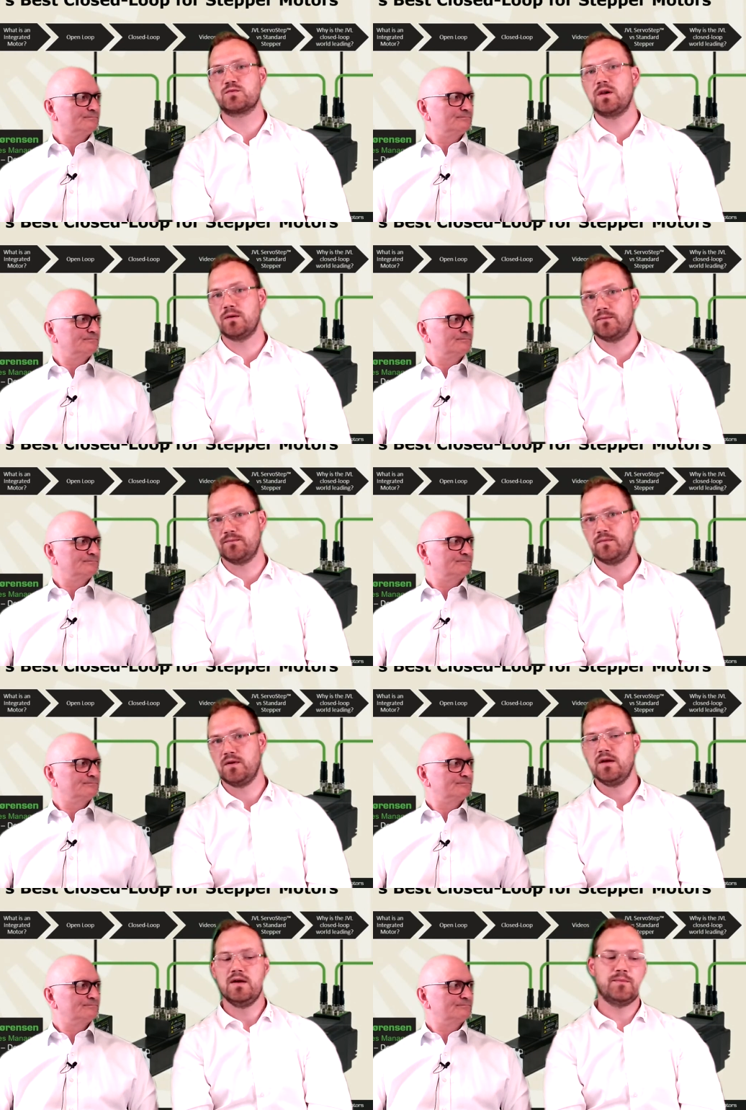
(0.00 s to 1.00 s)
Speaker 1: as well.
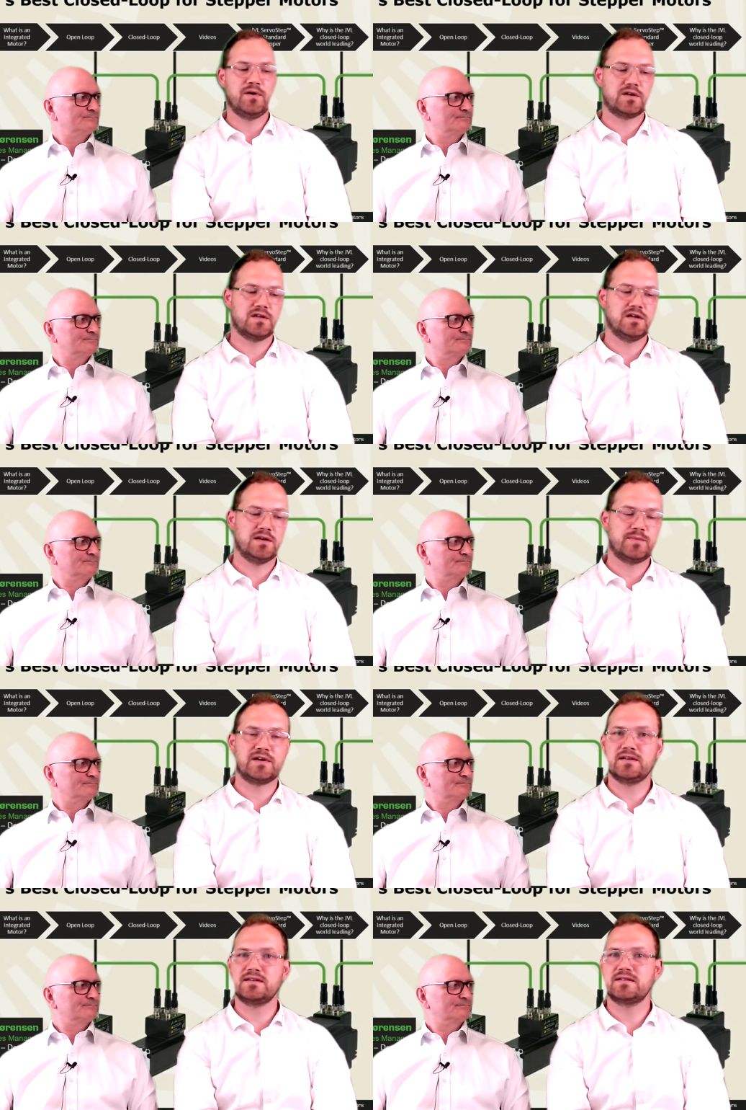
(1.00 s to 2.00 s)
But, uh,
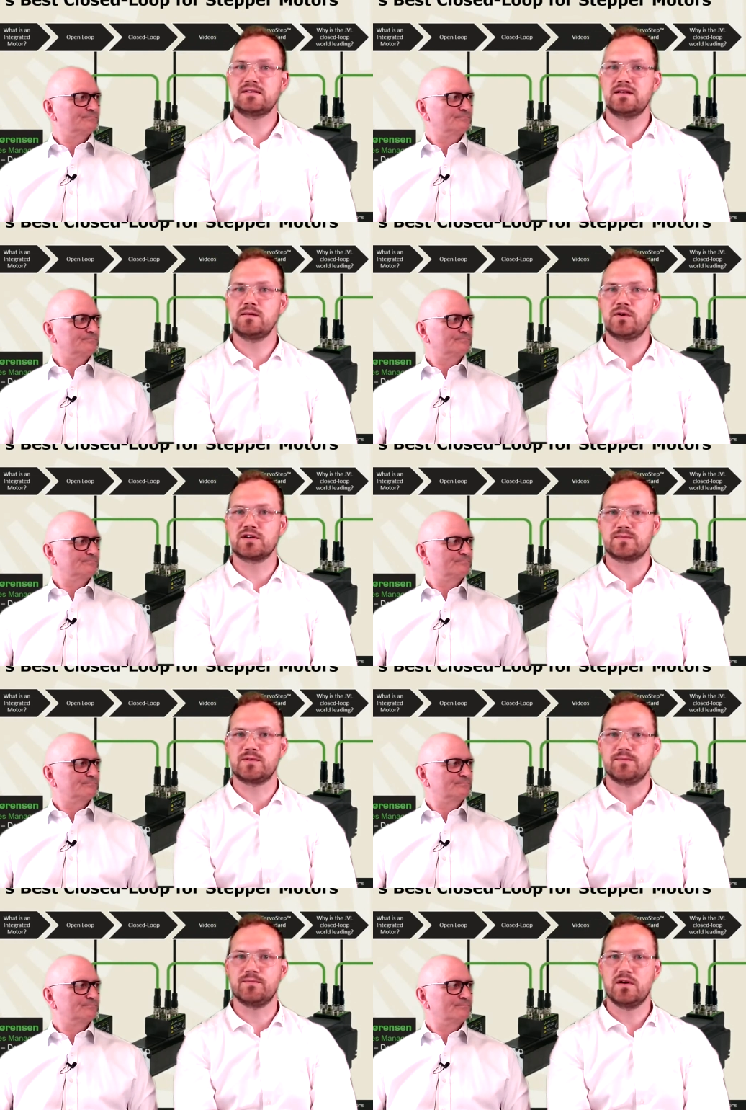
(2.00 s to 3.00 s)
but it is still
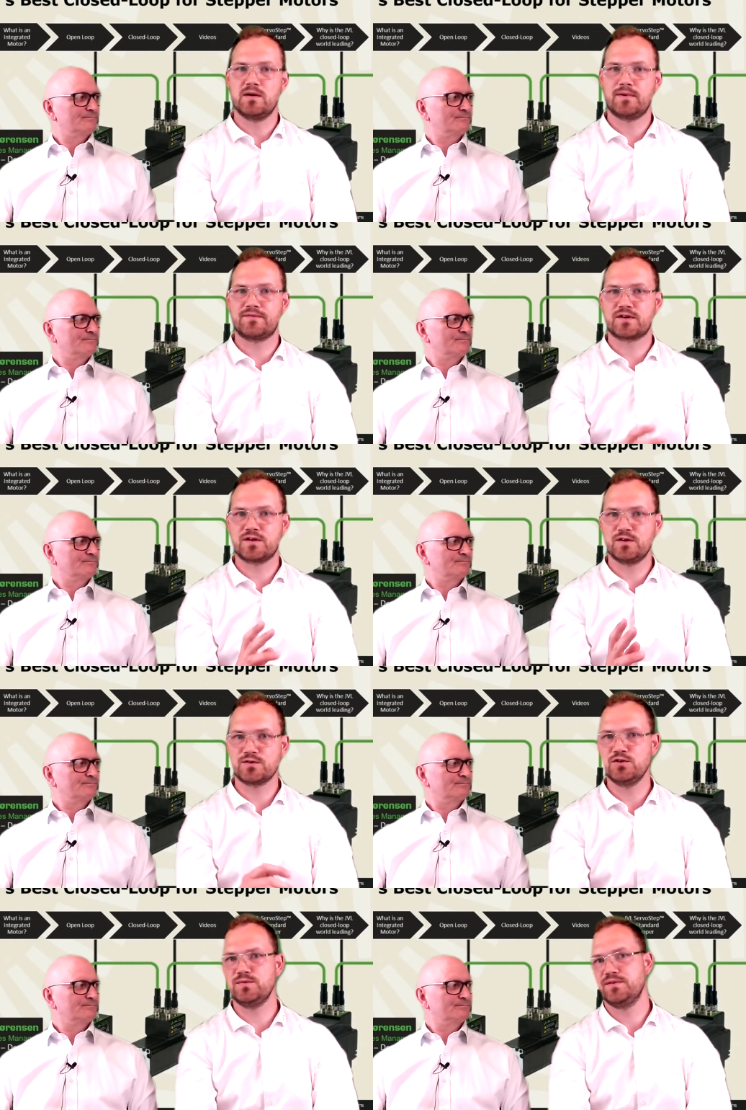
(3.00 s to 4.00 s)
possible. But for
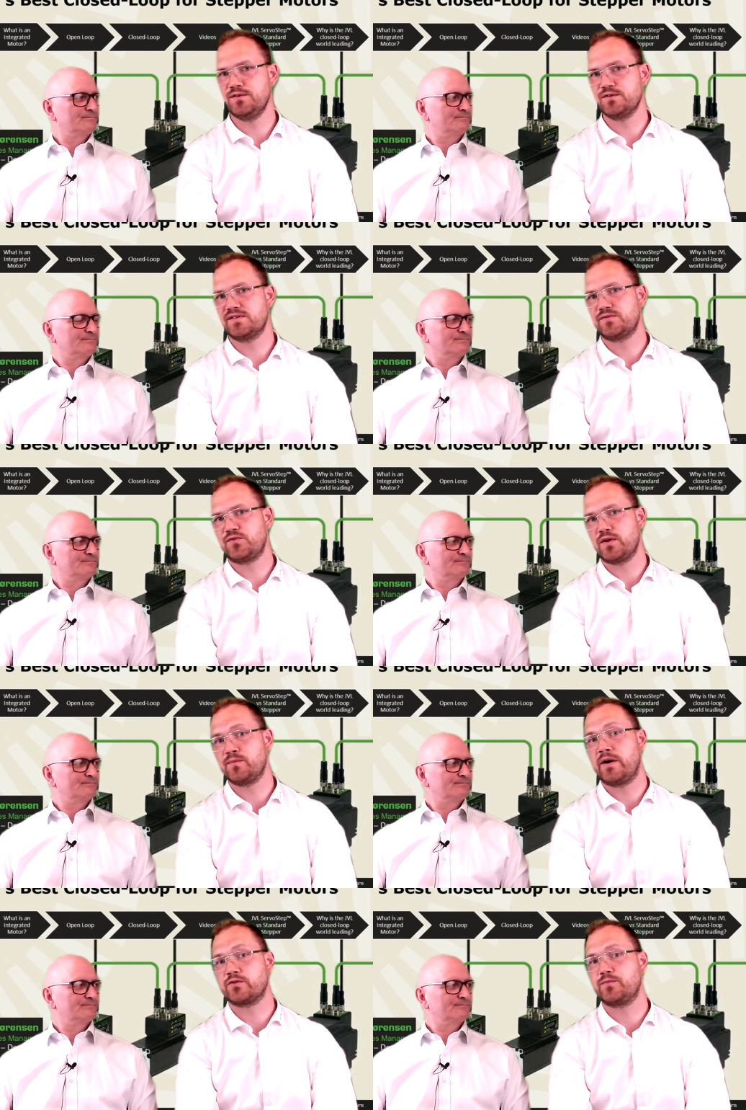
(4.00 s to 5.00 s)
closed loop, use the
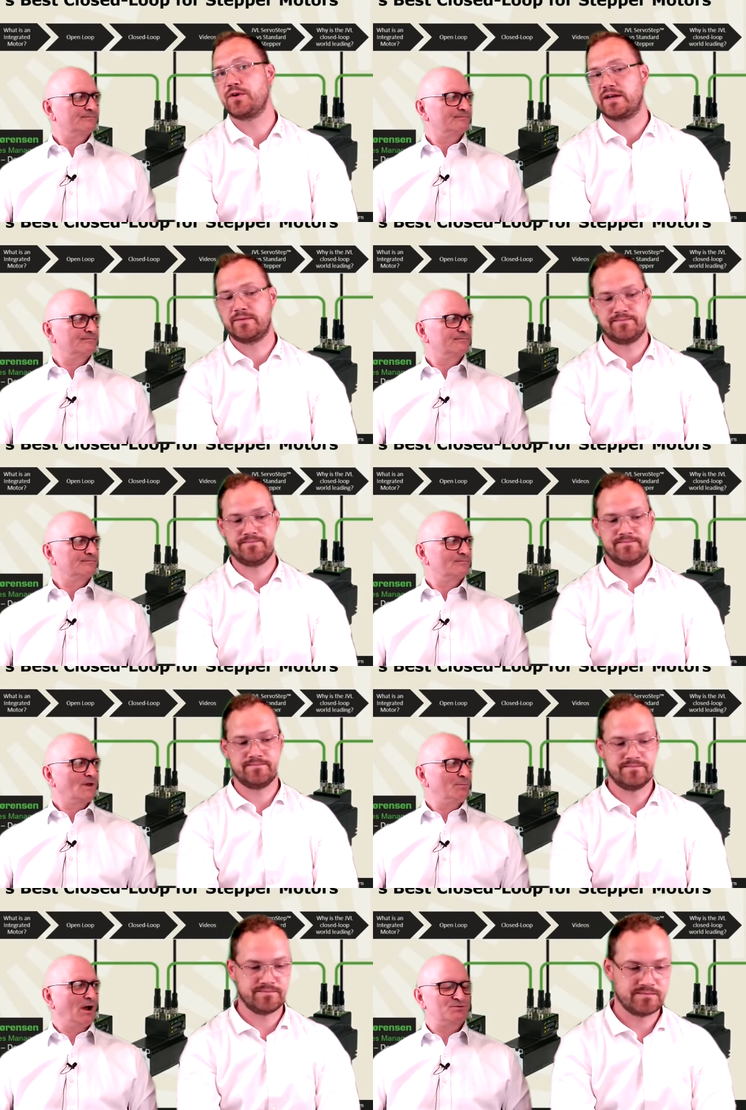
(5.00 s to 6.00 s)
front mounted brake.
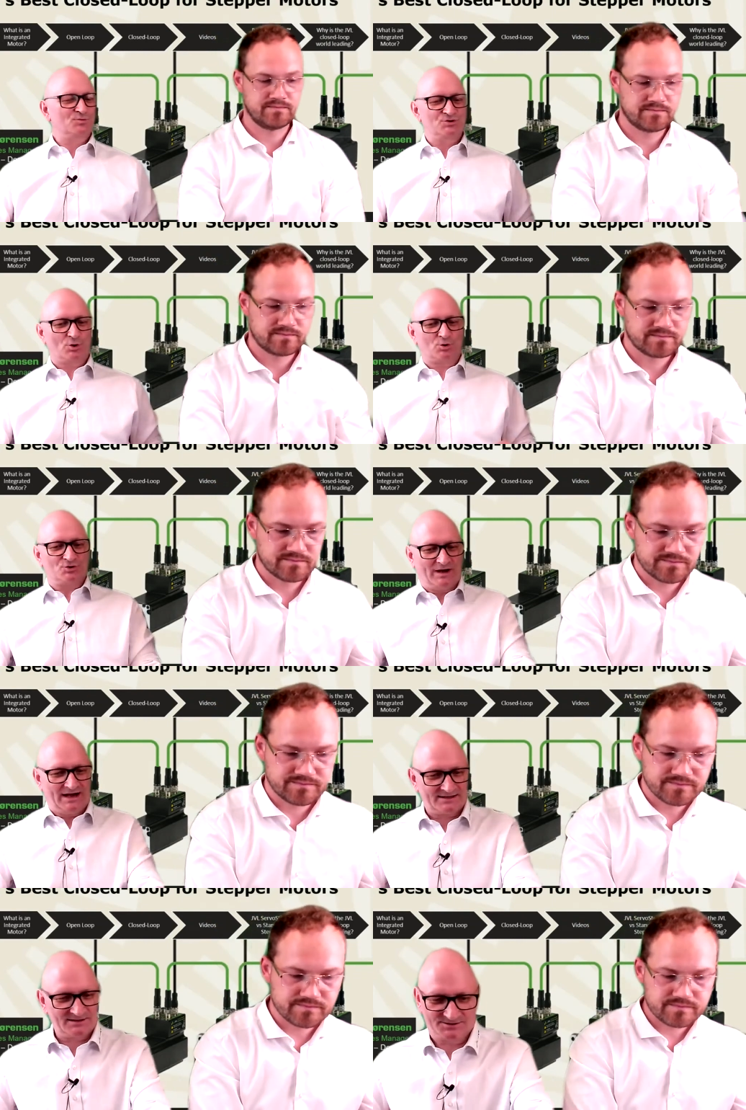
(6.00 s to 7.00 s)
Speaker 2: Perhaps we should also
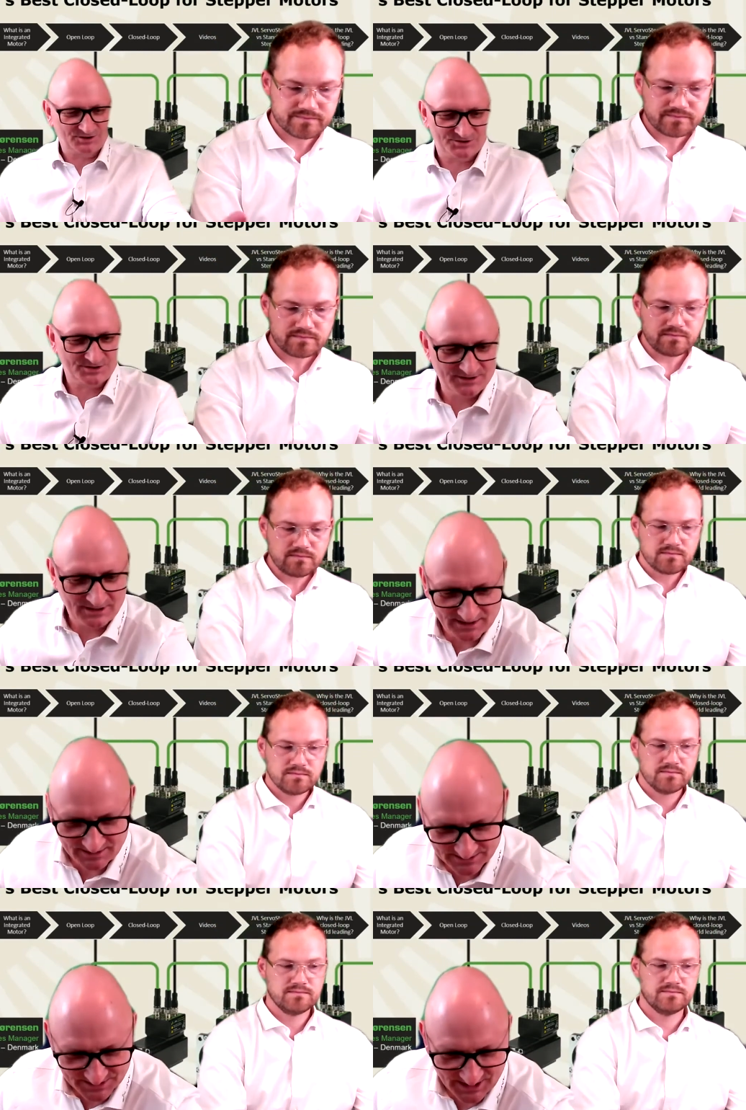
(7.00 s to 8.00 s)
add, uh, just uh,
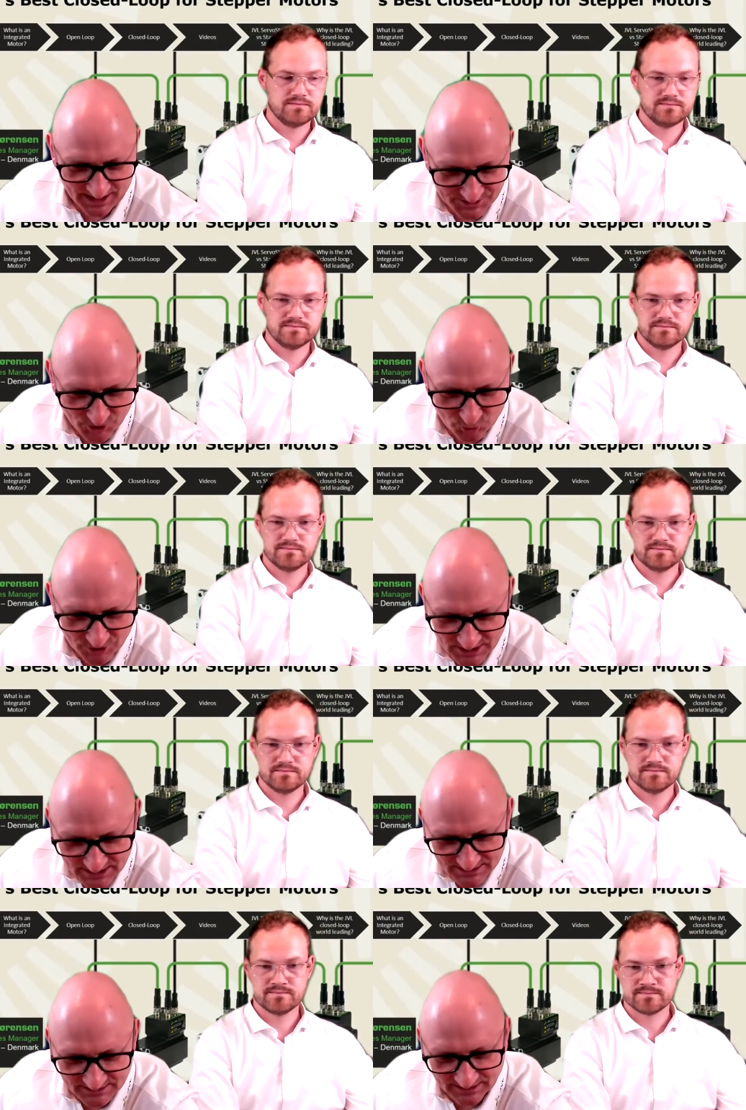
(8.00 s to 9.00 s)
as a side note,
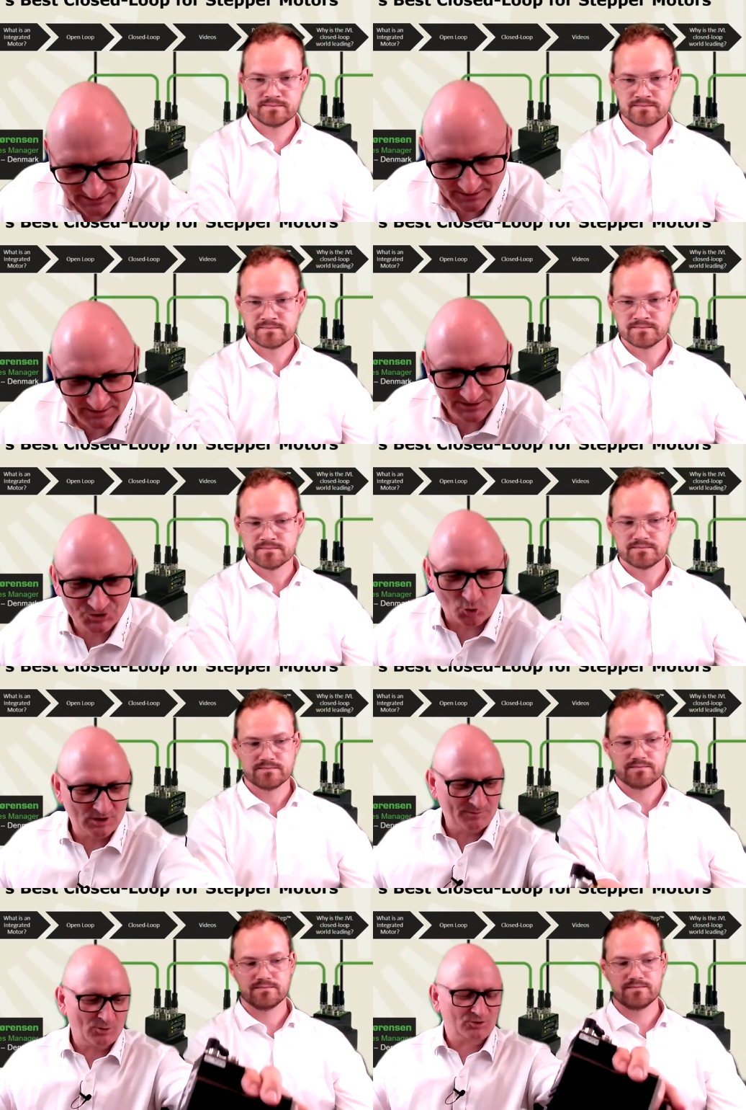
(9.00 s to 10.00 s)
that uh,
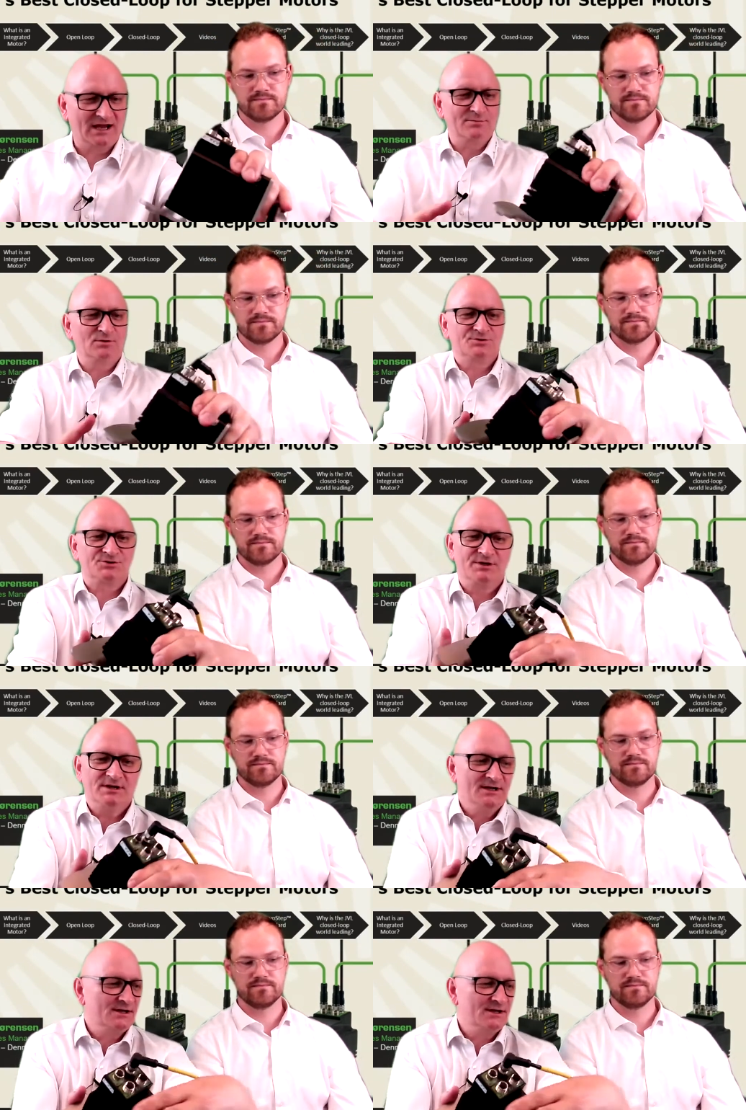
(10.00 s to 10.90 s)
talking about cables,